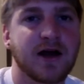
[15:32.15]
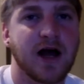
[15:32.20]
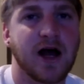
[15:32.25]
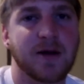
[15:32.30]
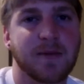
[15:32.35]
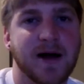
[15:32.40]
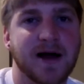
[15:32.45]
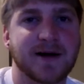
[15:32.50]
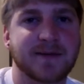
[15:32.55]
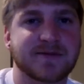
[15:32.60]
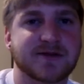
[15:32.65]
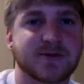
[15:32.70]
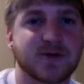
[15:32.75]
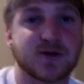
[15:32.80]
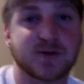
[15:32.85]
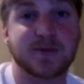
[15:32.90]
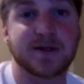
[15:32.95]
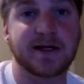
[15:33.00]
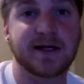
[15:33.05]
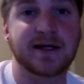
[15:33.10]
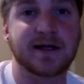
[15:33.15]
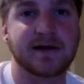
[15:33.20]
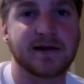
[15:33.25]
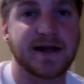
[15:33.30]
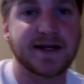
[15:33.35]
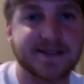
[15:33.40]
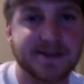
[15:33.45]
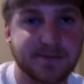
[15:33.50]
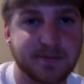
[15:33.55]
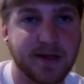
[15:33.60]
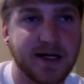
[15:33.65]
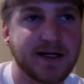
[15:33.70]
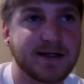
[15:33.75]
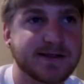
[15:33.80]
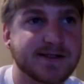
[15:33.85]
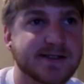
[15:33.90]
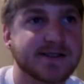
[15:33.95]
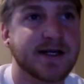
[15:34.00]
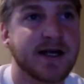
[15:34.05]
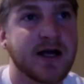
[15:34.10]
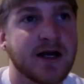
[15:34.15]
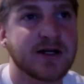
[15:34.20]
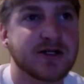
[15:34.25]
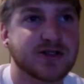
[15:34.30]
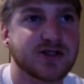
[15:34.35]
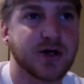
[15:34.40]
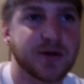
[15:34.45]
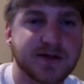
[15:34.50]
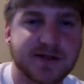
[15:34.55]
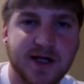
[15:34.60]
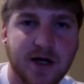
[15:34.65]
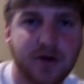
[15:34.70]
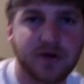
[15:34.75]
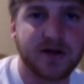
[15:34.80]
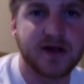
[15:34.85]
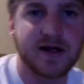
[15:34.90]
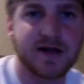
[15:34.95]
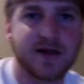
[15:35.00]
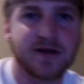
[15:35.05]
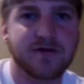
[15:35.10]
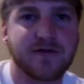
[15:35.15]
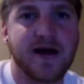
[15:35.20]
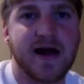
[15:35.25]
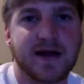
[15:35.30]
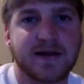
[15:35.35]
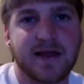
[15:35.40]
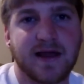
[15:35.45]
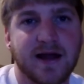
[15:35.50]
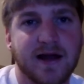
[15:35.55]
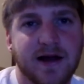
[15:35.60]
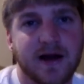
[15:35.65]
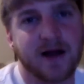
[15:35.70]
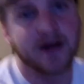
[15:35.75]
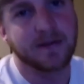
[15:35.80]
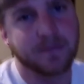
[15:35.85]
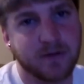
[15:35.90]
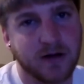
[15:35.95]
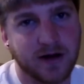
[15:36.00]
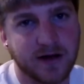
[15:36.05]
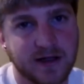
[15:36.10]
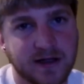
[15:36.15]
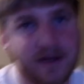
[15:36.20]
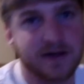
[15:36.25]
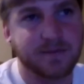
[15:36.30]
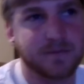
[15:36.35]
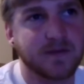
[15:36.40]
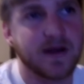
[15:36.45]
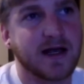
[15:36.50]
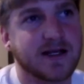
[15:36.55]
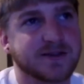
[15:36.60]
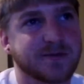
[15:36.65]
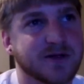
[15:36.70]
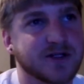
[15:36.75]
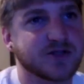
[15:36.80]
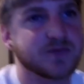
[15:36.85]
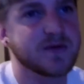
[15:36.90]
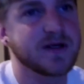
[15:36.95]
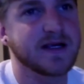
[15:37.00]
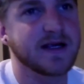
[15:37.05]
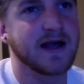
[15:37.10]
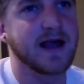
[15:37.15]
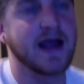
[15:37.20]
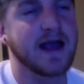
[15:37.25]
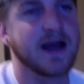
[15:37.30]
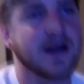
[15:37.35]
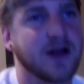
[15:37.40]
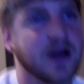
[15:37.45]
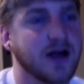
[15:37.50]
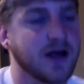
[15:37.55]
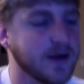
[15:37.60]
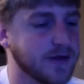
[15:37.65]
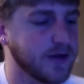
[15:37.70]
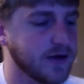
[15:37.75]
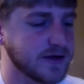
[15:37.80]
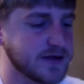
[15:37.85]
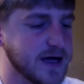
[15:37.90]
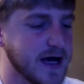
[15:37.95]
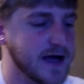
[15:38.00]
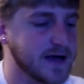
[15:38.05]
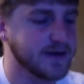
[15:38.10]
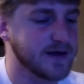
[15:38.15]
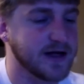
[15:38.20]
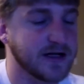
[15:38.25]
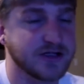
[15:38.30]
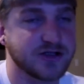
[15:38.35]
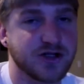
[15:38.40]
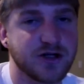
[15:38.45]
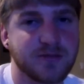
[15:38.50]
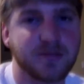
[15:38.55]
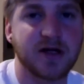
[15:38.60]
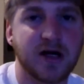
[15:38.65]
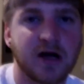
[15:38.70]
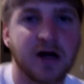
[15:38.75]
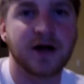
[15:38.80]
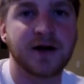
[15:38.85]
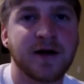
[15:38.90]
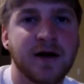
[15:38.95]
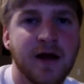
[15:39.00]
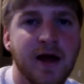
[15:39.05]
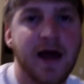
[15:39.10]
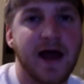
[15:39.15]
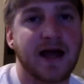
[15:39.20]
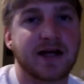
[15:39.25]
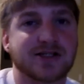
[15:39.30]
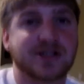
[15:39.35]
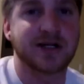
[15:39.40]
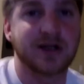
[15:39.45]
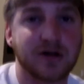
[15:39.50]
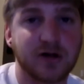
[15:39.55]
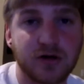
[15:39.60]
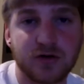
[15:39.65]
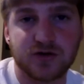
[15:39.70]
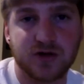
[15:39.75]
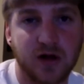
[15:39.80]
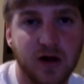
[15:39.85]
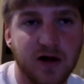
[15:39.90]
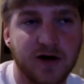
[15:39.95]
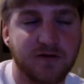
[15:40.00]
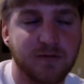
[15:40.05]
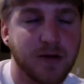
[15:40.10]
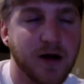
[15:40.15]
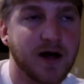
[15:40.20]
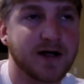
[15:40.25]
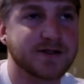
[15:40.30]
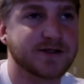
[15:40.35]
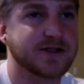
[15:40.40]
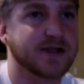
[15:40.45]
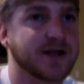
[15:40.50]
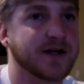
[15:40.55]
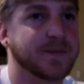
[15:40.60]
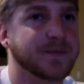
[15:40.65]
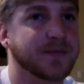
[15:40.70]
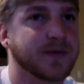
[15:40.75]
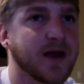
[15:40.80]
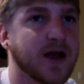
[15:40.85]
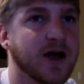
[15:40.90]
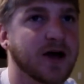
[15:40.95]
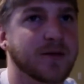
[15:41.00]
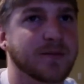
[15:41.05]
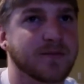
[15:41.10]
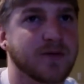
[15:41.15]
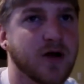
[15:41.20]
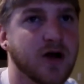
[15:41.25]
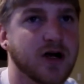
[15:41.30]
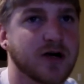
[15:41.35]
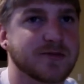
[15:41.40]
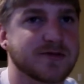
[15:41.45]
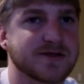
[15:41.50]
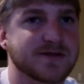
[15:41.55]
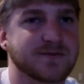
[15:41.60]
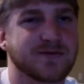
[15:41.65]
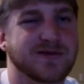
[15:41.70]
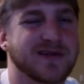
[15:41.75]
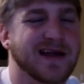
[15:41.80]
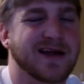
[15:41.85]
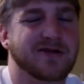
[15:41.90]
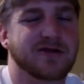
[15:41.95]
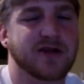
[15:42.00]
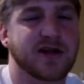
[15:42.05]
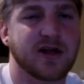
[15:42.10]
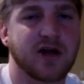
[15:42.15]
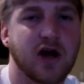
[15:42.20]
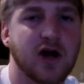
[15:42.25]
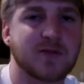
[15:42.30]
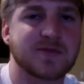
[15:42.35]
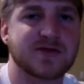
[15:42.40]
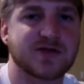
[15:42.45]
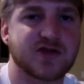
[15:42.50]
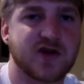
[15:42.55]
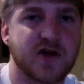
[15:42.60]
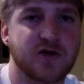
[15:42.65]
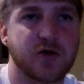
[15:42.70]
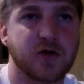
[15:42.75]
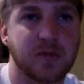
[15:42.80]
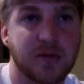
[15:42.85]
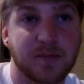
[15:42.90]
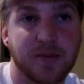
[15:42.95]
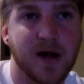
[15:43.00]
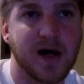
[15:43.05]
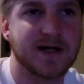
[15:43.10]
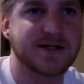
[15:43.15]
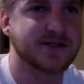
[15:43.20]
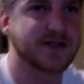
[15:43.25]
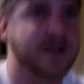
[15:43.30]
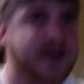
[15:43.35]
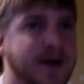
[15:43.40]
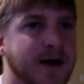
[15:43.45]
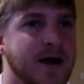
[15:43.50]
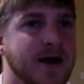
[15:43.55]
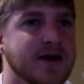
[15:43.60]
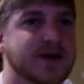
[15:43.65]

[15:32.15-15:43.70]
um, I'm supposed to be eating less meats, so it's healthy in the fact that I'm not eating as much meat, and uh, the diet that I should be on actually includes a lot of pasta, um, carbs, well, not really carbs in general, but pasta.